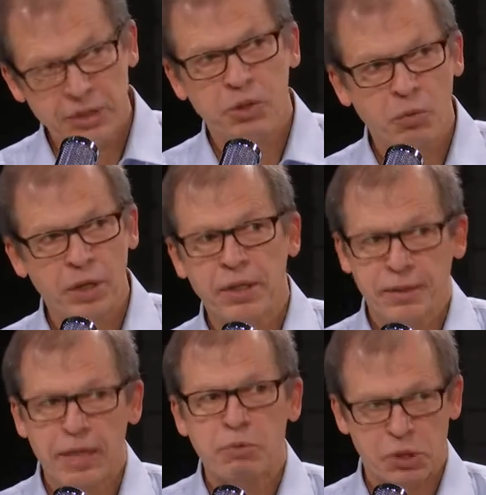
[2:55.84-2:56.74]
And you know what?
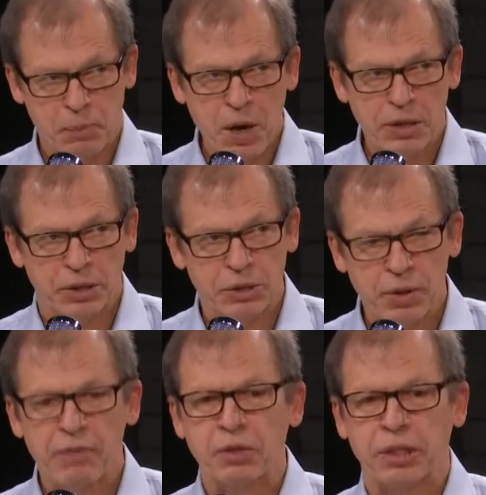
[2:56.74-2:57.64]
They responded.
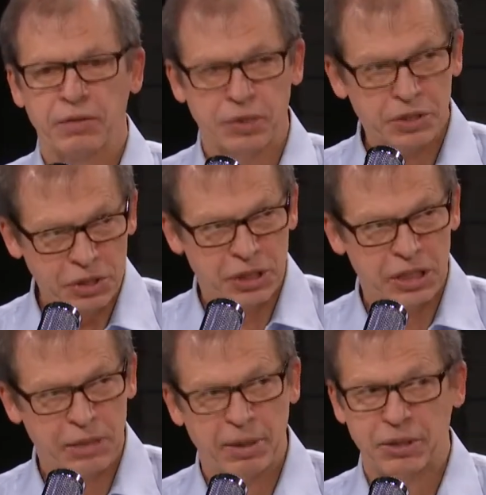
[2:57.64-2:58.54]
You have to give this
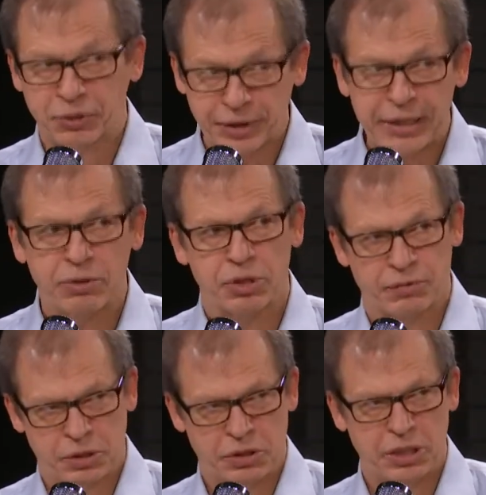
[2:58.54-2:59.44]
team and the leaders
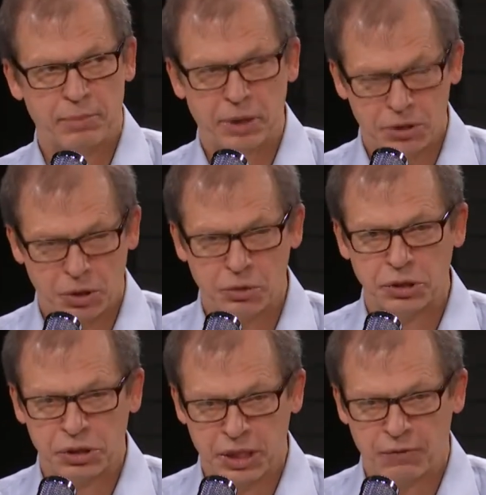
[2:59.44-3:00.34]
of this team and this
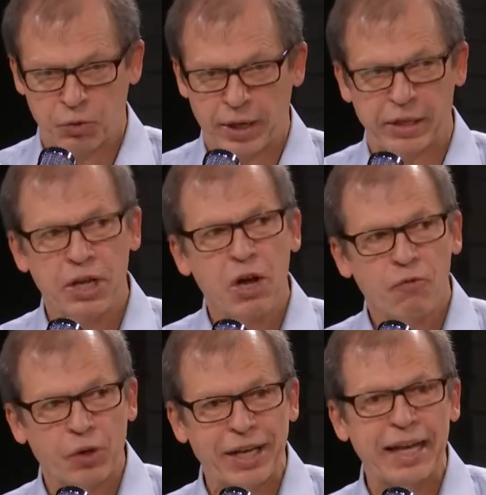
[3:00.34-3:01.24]
coaching staff credit for